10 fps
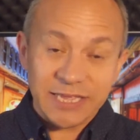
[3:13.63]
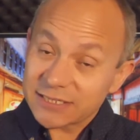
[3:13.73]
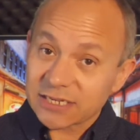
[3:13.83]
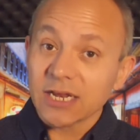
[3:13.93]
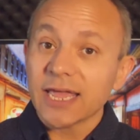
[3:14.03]

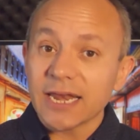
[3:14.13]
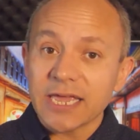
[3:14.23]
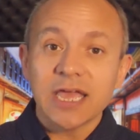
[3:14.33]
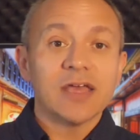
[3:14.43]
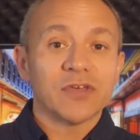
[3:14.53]
That's
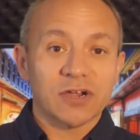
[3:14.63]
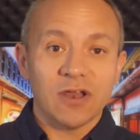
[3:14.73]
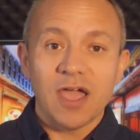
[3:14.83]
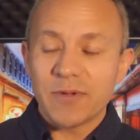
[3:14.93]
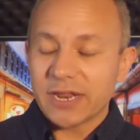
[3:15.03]
clearly the
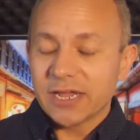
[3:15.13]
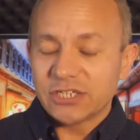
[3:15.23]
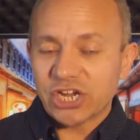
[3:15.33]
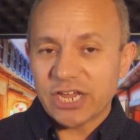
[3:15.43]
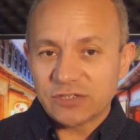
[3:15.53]
climate
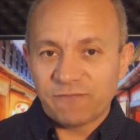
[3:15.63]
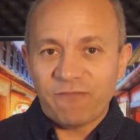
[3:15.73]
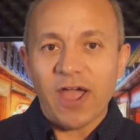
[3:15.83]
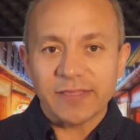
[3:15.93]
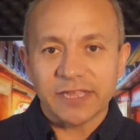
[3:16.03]
change
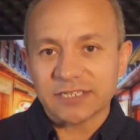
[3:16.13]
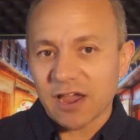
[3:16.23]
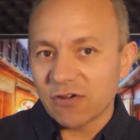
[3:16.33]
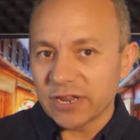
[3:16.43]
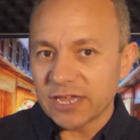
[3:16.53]
fight that's
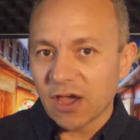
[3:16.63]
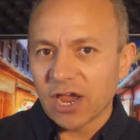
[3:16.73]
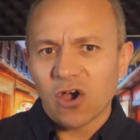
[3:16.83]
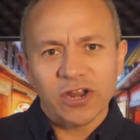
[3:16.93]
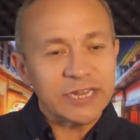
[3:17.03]
currently going on.